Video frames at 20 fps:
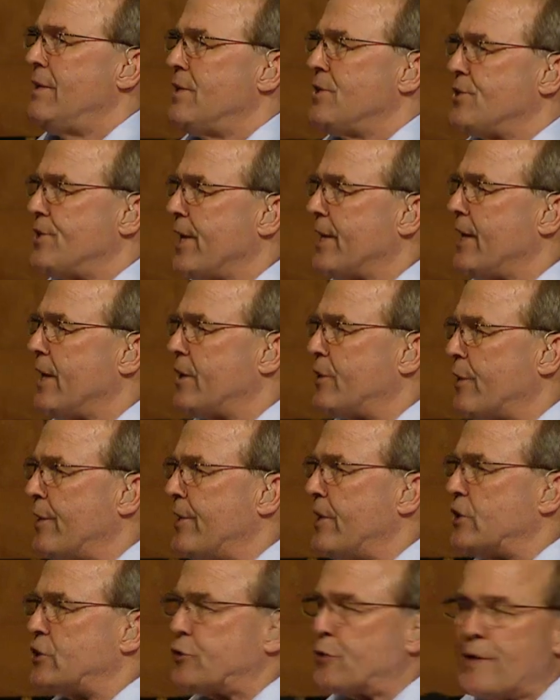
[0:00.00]
2
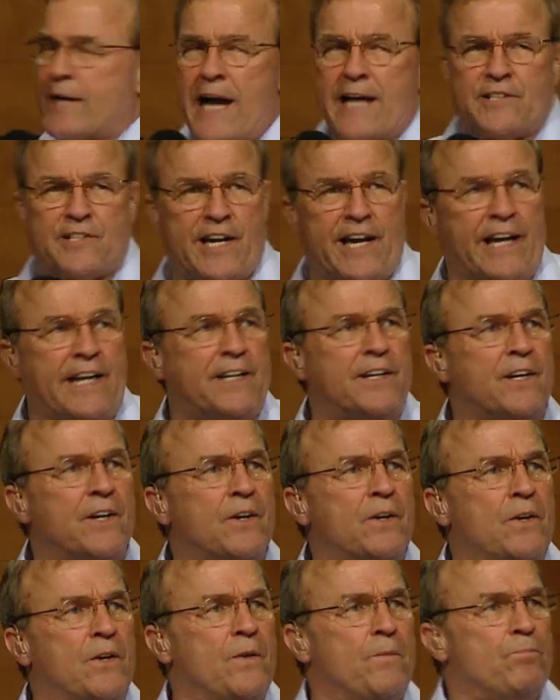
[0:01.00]
Corinthians 3:18.
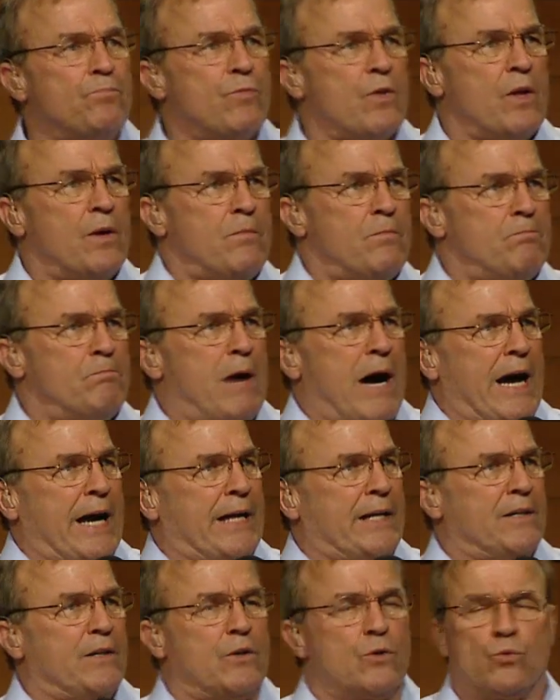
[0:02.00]

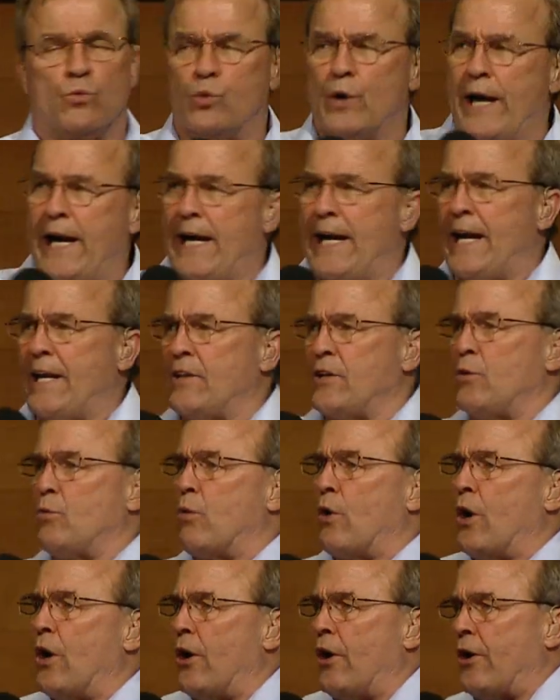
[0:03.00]
By reading the
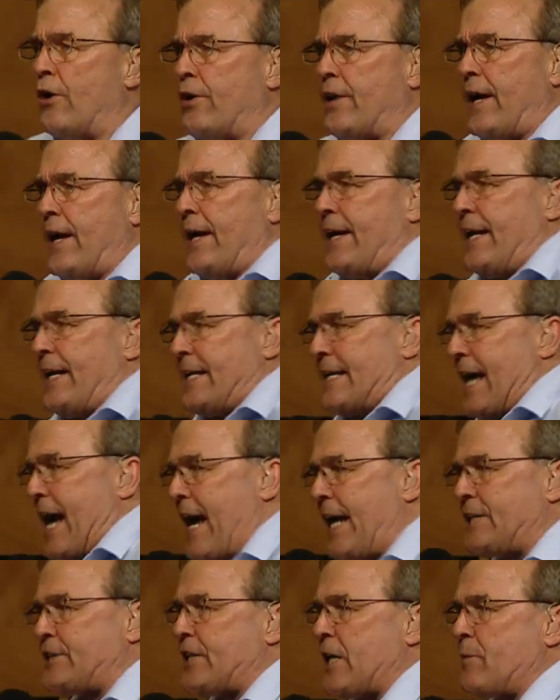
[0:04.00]
word and
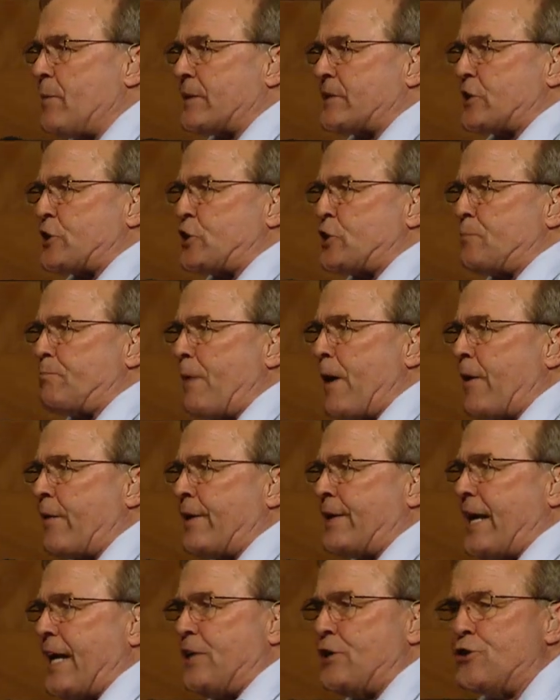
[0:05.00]
engaging with the
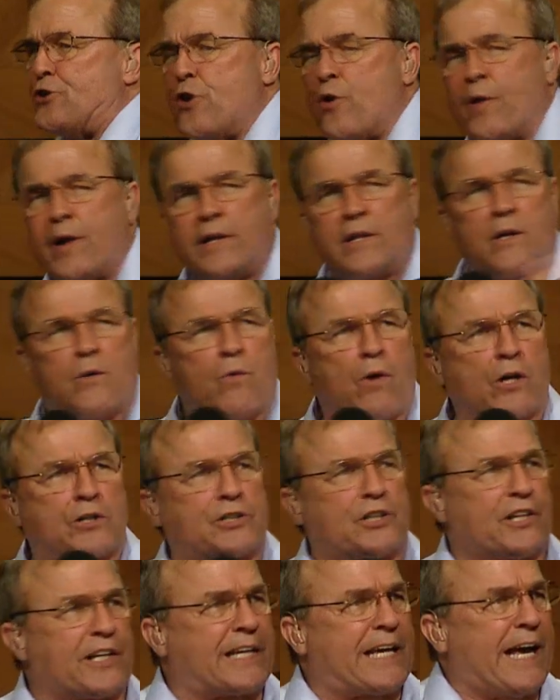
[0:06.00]
spirit and doing the works
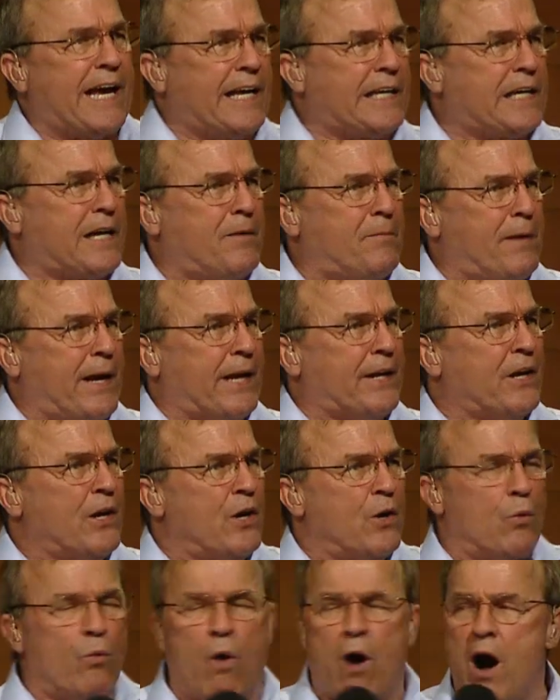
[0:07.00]
of the kingdom and
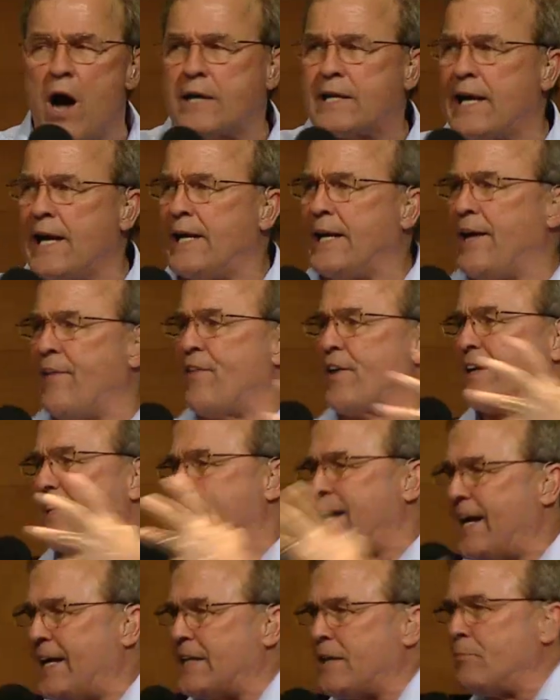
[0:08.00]
walking in the
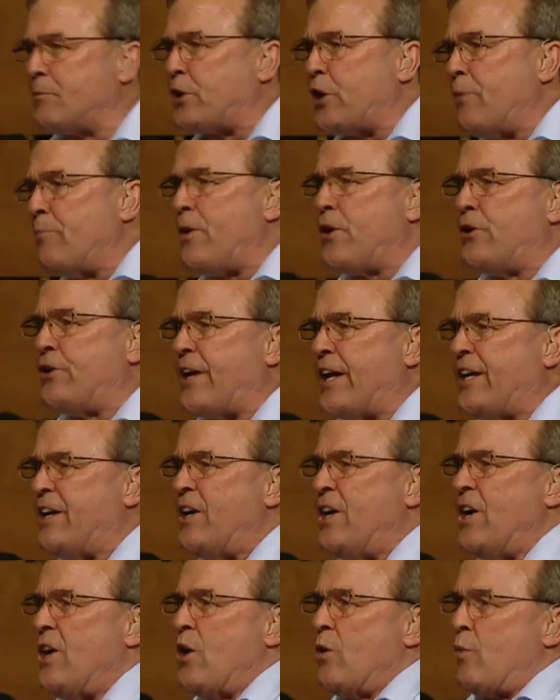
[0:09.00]
kingdom community,
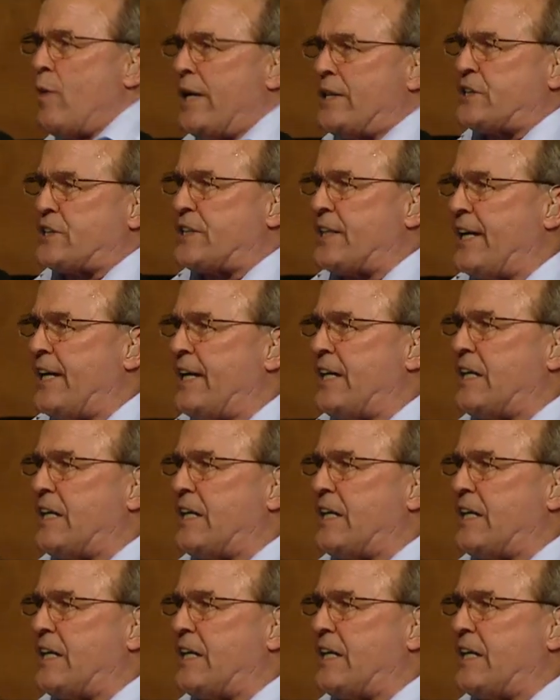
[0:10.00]
we see